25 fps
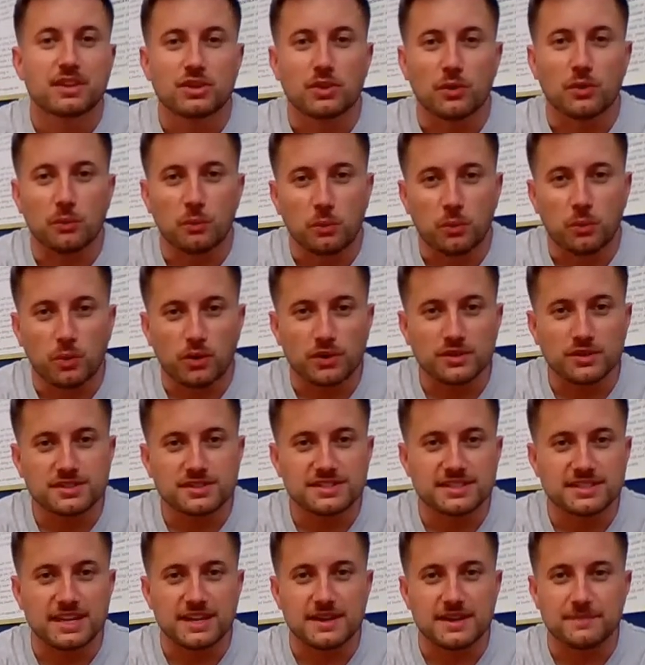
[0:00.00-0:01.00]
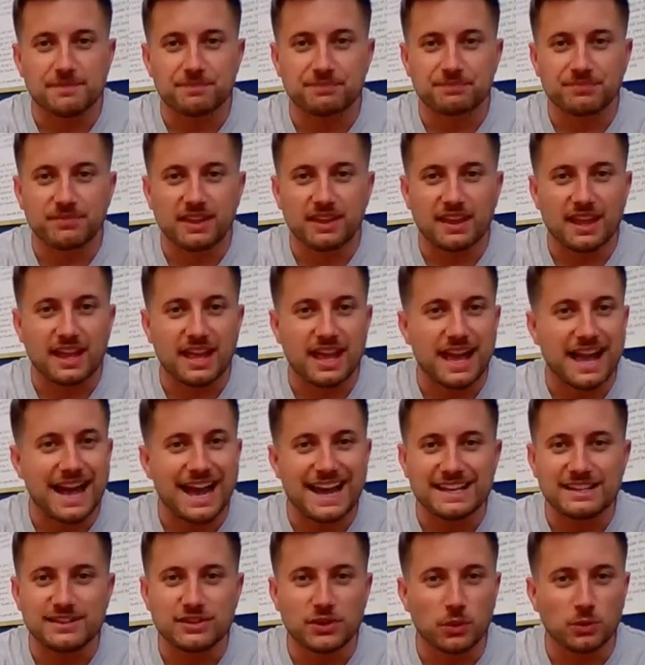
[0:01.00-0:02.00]
The wall sit,
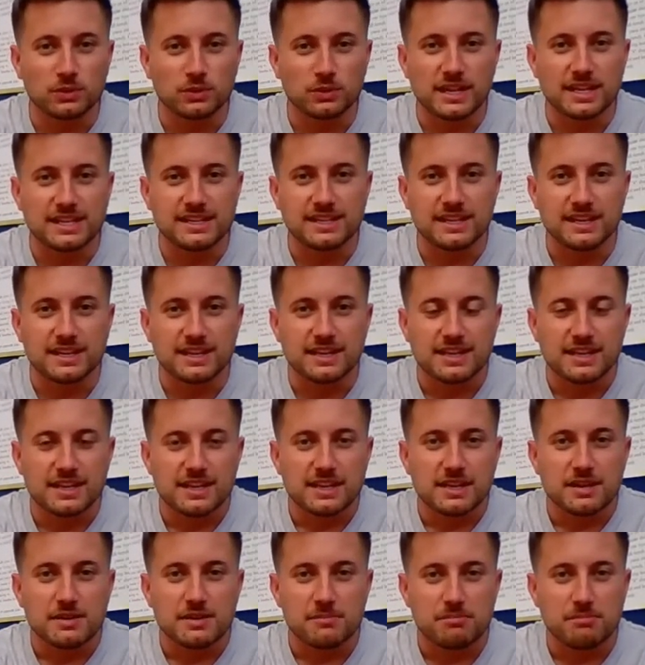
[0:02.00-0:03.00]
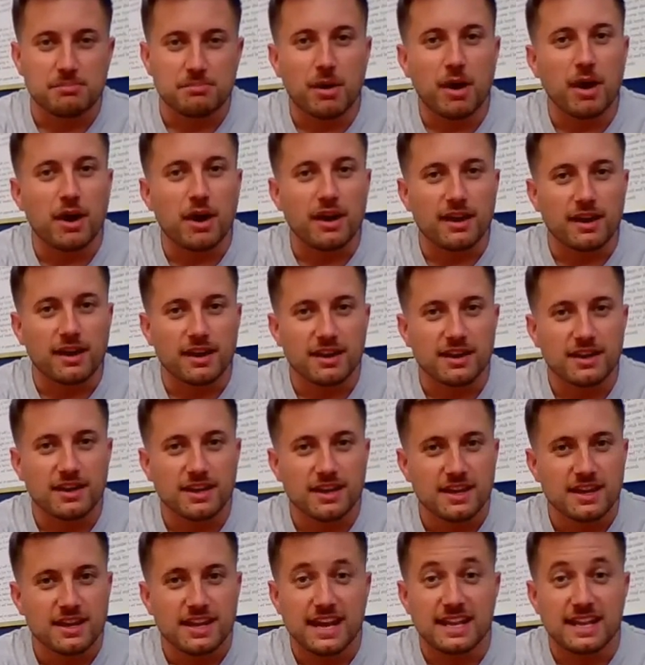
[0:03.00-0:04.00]
I don't like it, but
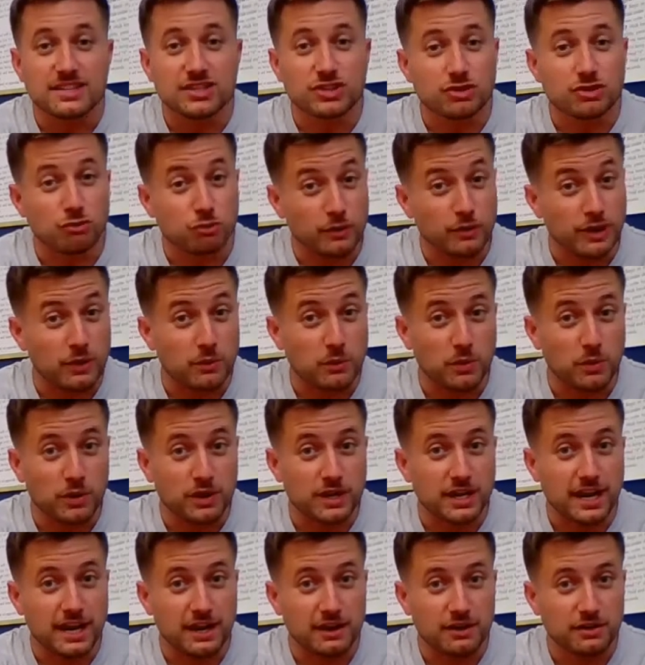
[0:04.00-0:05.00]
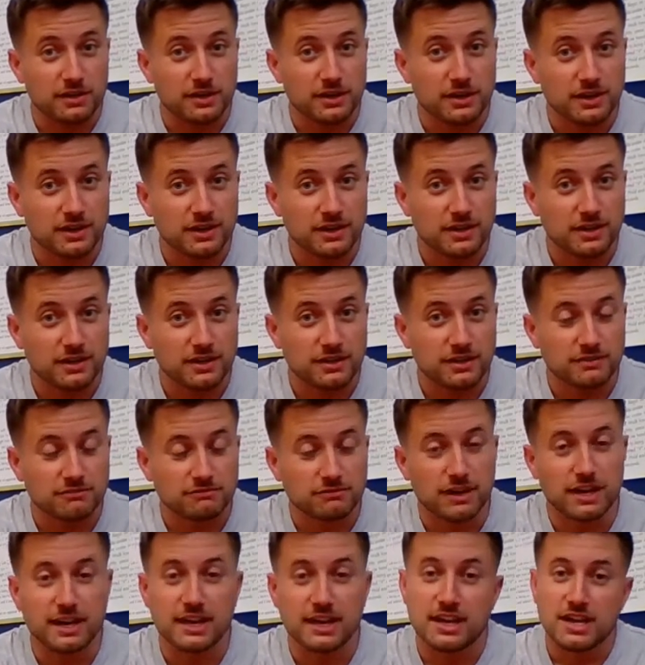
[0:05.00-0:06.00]
it's a great workout,
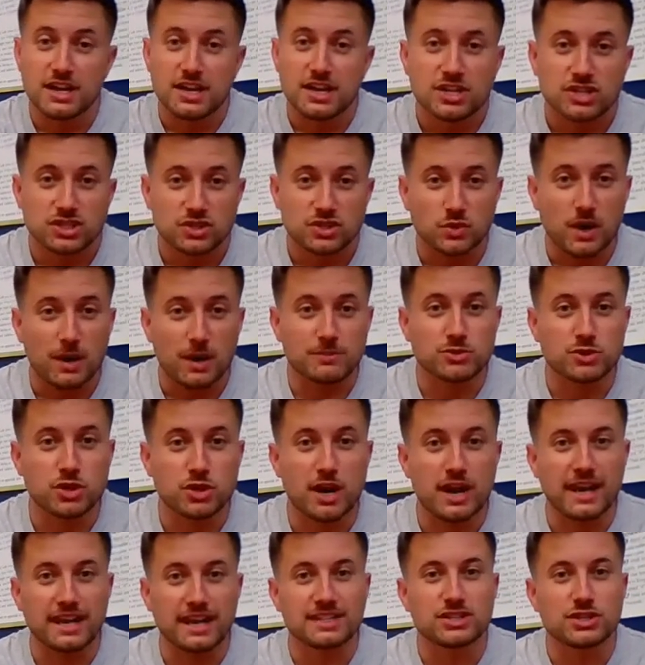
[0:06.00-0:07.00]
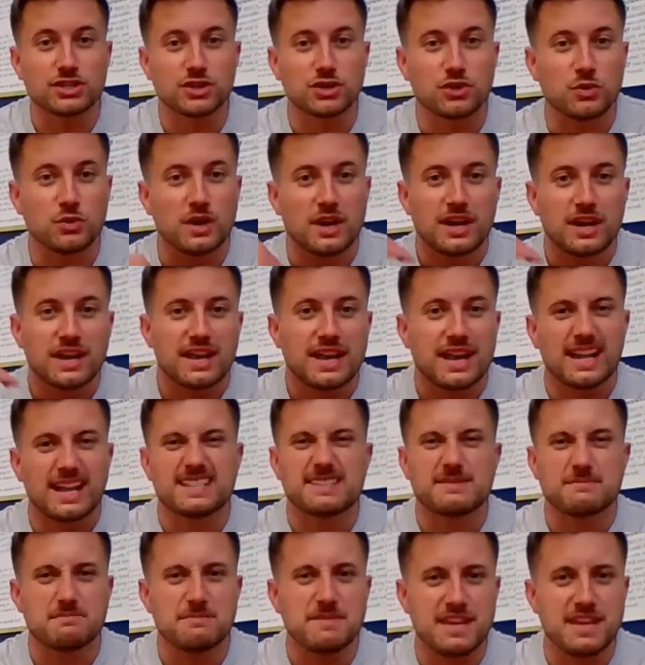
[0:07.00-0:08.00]
right? So I'm trying to,
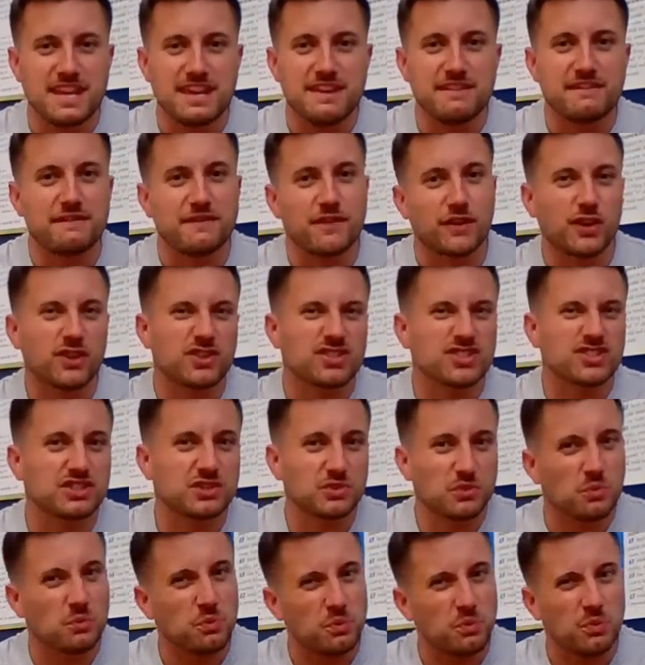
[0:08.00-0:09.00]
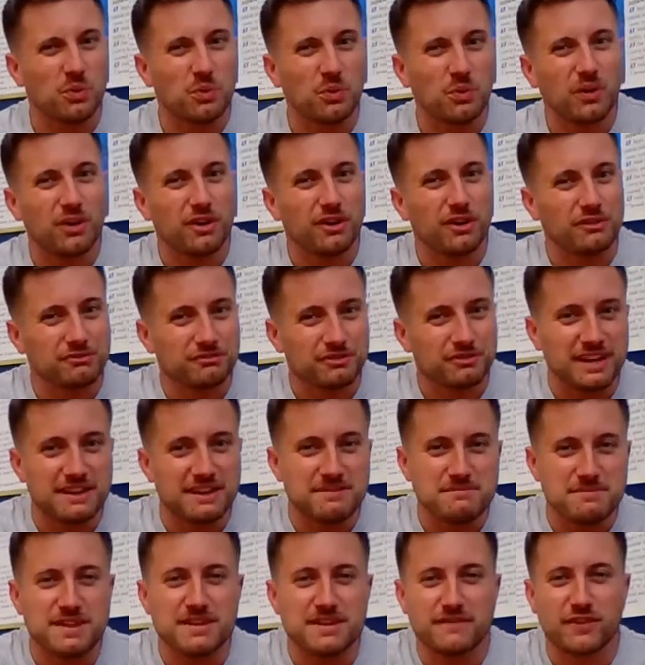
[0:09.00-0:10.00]
it's me versus the wall,
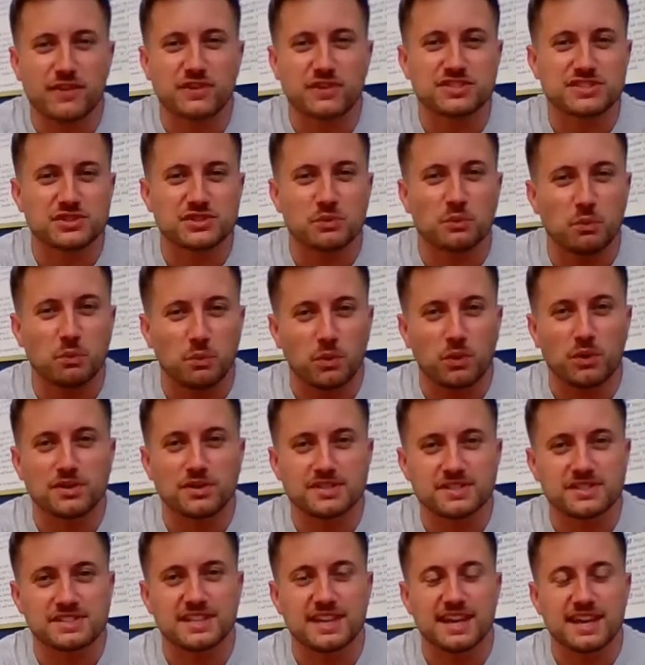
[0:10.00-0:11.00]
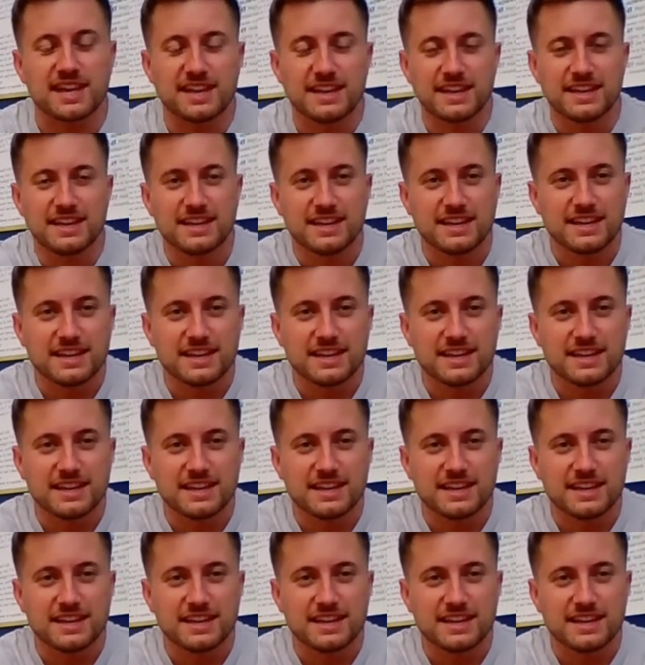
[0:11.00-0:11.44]
right? Me versus the wall sit.